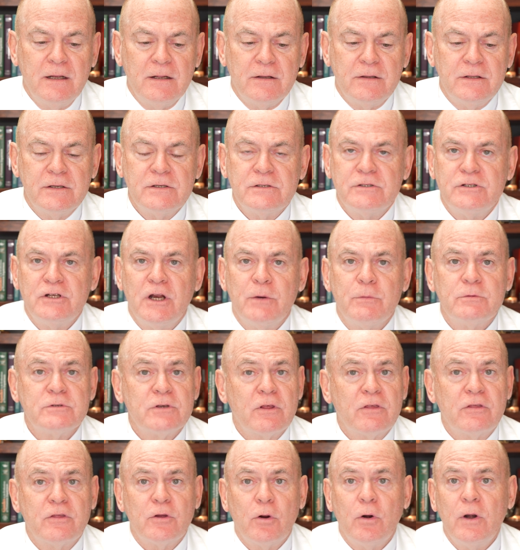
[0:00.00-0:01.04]
This gentleman was a
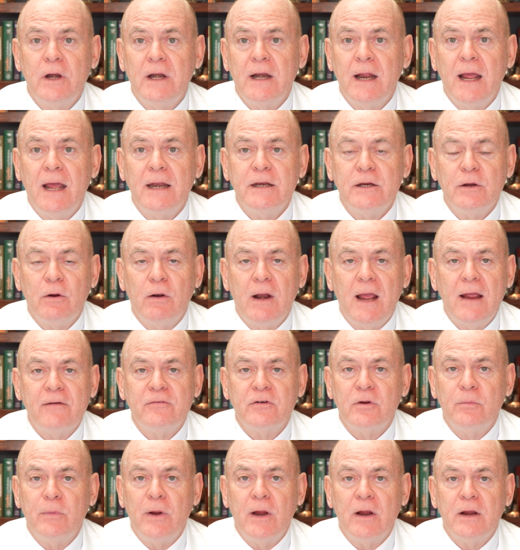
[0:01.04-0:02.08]
39-year-old
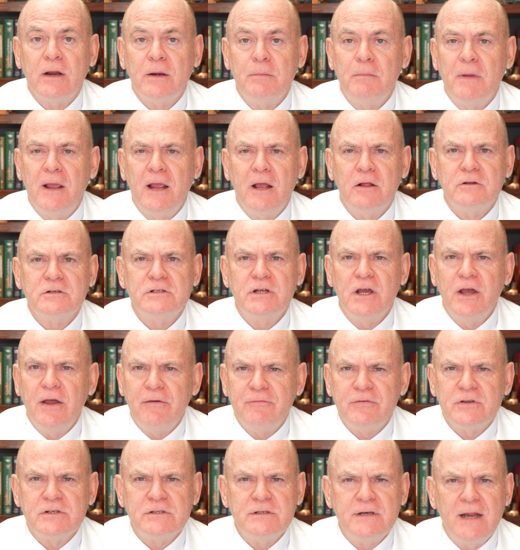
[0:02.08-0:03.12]
African-American male,
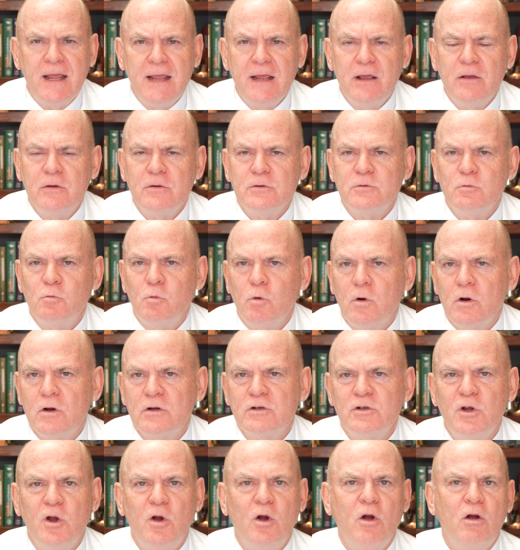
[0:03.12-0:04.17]
tough as nails, worked
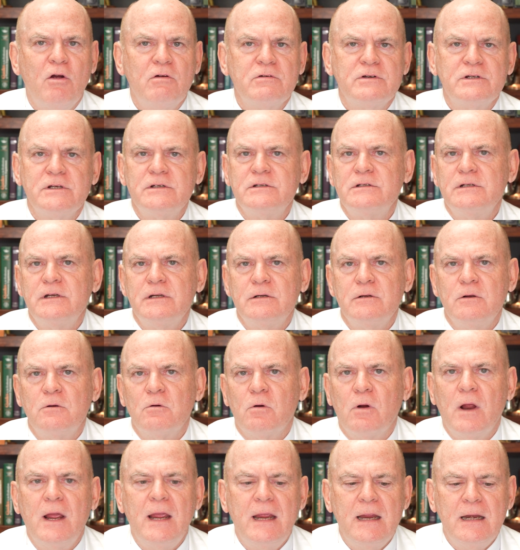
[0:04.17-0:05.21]
hard, just did
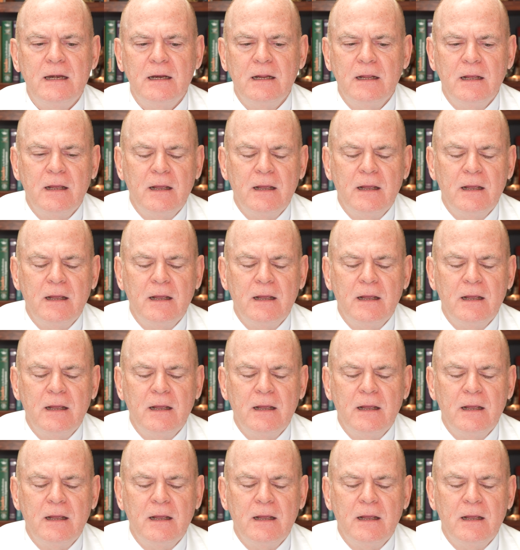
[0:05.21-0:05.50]
great.